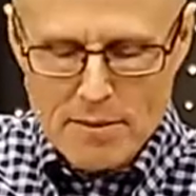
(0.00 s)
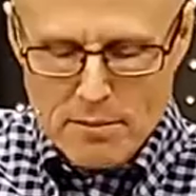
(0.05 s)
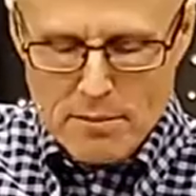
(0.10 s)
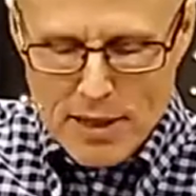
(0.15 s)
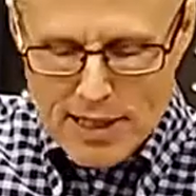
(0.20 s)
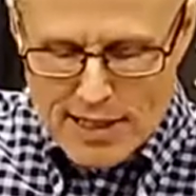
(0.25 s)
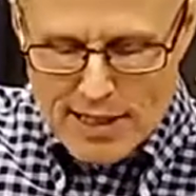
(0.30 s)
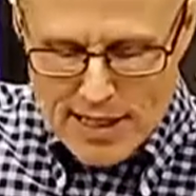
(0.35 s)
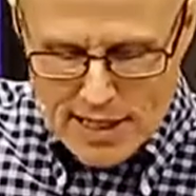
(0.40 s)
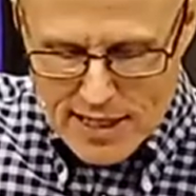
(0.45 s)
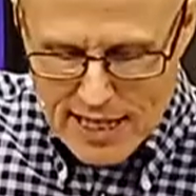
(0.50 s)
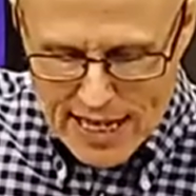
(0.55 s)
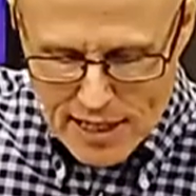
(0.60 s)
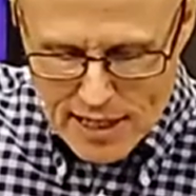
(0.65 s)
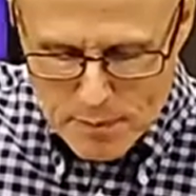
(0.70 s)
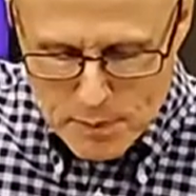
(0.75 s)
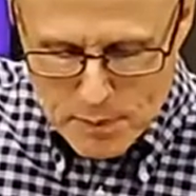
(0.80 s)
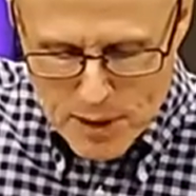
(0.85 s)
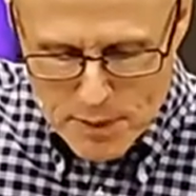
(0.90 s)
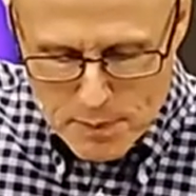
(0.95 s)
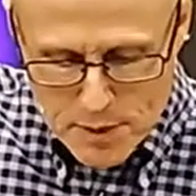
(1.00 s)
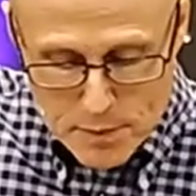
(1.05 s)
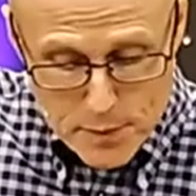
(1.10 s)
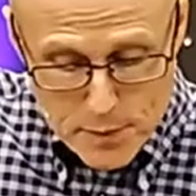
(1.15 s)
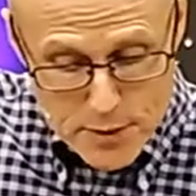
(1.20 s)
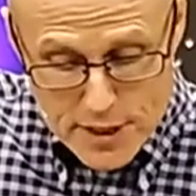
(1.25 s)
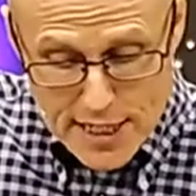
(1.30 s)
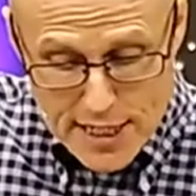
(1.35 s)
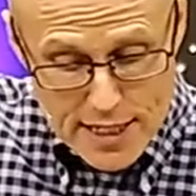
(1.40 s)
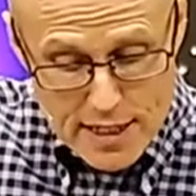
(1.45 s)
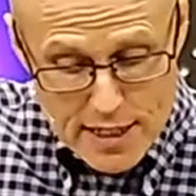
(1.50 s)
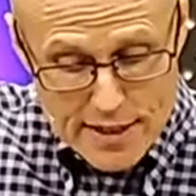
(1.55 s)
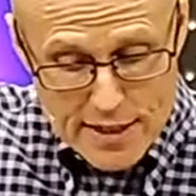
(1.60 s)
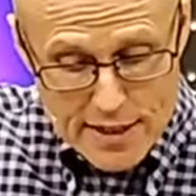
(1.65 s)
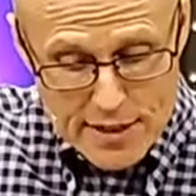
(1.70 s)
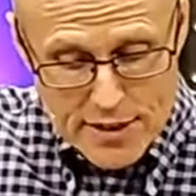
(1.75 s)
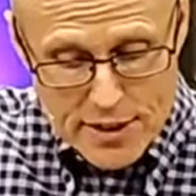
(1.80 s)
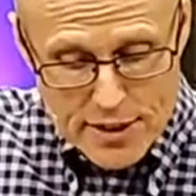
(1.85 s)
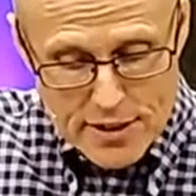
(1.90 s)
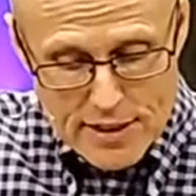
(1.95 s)
But a lot of people, particularly
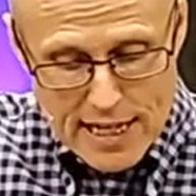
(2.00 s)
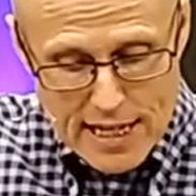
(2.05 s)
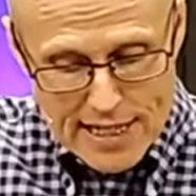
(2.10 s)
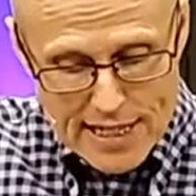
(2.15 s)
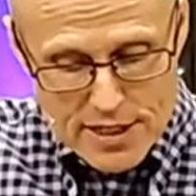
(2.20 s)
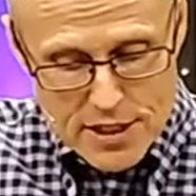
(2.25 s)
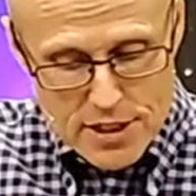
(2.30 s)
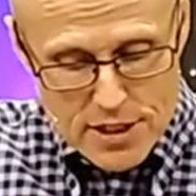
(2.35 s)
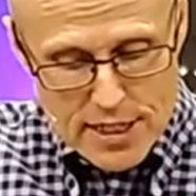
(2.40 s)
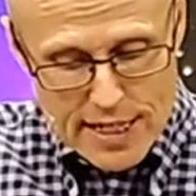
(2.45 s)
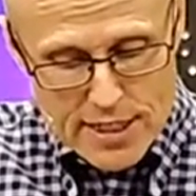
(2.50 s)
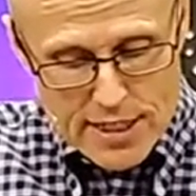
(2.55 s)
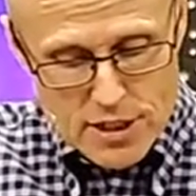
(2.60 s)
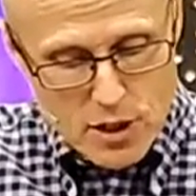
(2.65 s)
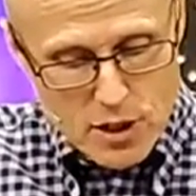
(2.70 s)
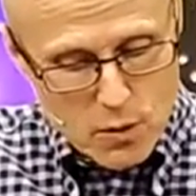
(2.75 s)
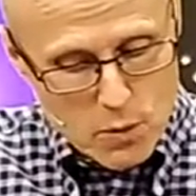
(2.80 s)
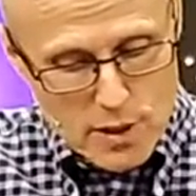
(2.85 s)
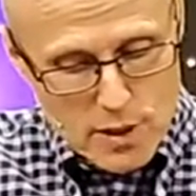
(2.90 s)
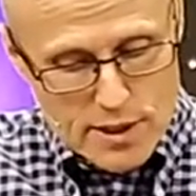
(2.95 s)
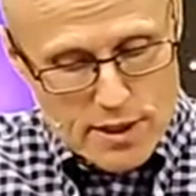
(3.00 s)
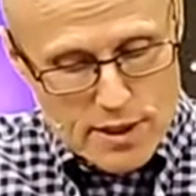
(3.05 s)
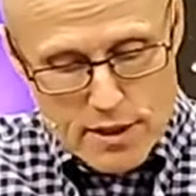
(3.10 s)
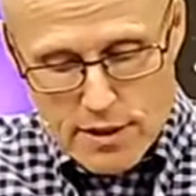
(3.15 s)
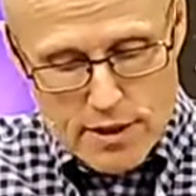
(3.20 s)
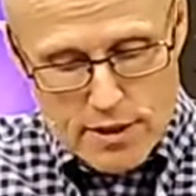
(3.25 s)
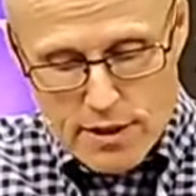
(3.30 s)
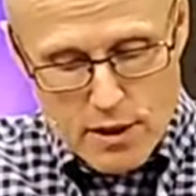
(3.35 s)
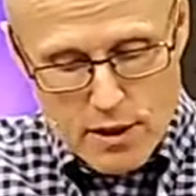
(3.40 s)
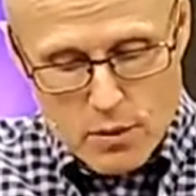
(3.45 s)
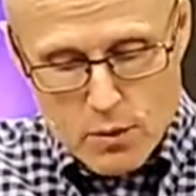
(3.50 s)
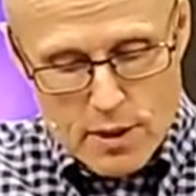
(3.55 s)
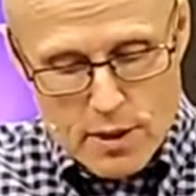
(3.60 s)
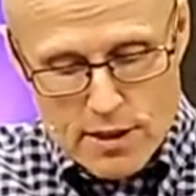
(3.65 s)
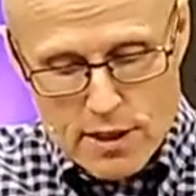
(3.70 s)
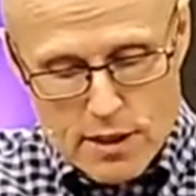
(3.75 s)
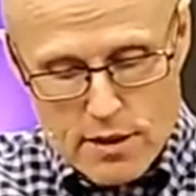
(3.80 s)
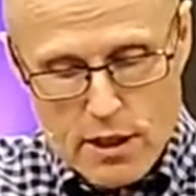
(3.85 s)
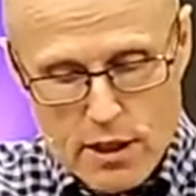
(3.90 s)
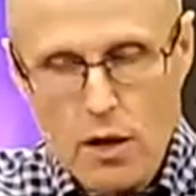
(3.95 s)
here in the United States, don't want their don't
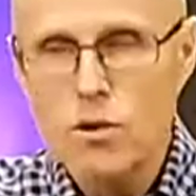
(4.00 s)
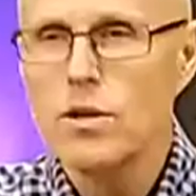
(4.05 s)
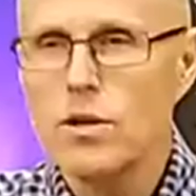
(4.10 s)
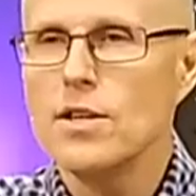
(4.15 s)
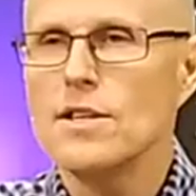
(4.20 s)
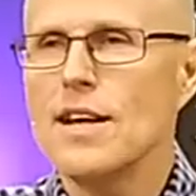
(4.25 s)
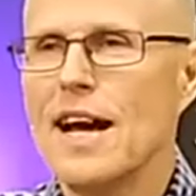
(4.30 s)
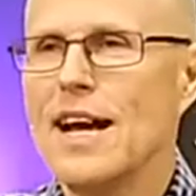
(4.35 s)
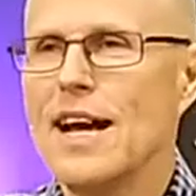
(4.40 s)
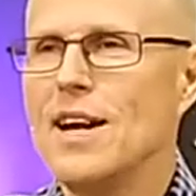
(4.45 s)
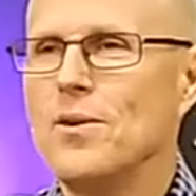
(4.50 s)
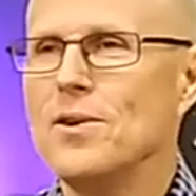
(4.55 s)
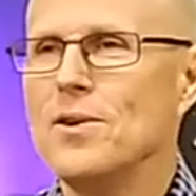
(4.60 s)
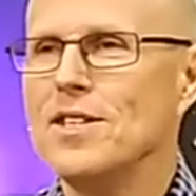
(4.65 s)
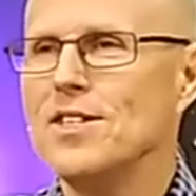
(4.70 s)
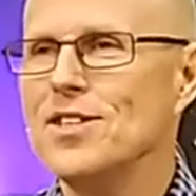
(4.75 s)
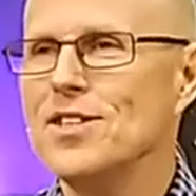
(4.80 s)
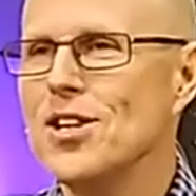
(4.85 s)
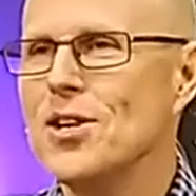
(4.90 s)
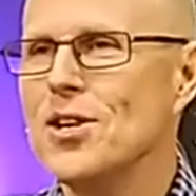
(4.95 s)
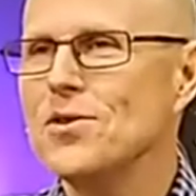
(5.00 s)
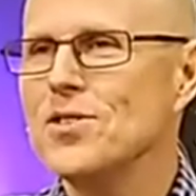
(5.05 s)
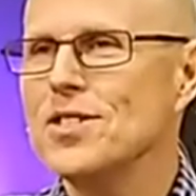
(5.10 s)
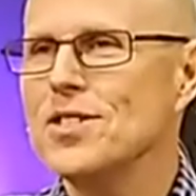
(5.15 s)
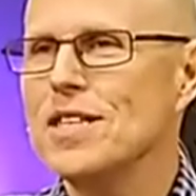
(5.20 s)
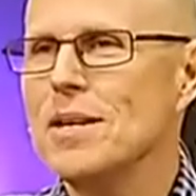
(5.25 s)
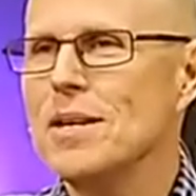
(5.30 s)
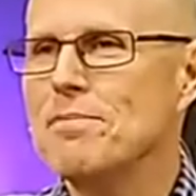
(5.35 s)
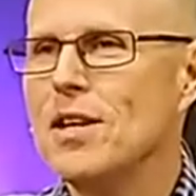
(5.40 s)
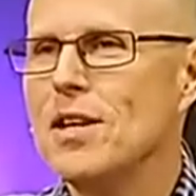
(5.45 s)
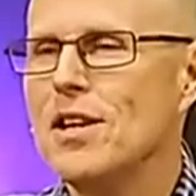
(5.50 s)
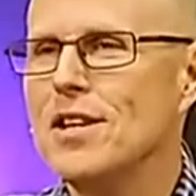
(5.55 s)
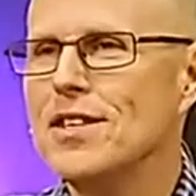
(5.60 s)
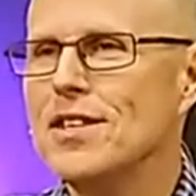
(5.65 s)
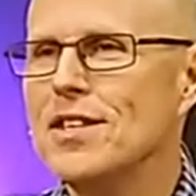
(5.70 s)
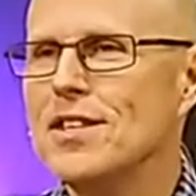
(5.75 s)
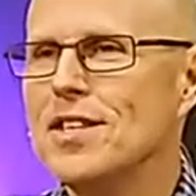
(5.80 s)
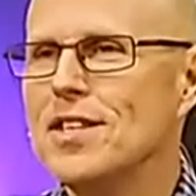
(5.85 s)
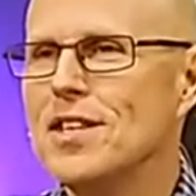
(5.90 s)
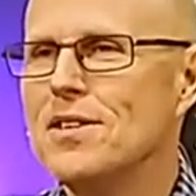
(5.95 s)
want their toe want their toes stepped
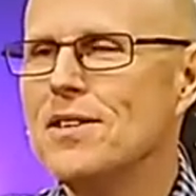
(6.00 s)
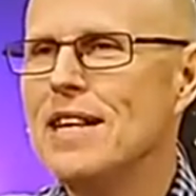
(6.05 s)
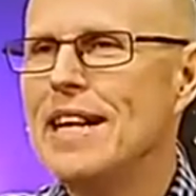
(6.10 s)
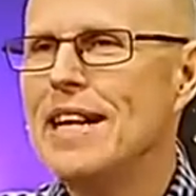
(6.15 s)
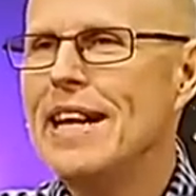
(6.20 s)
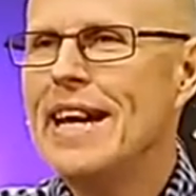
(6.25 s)
on, you know.